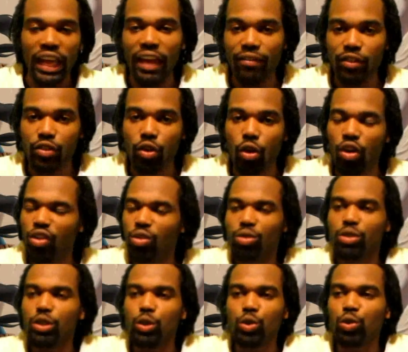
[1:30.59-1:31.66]
avatar: it
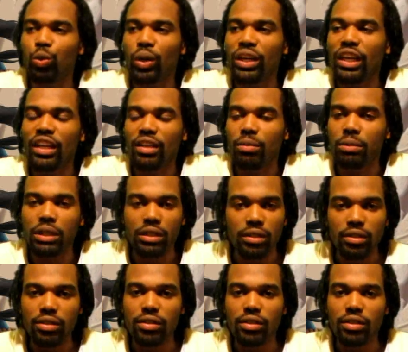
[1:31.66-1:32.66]
only used one element.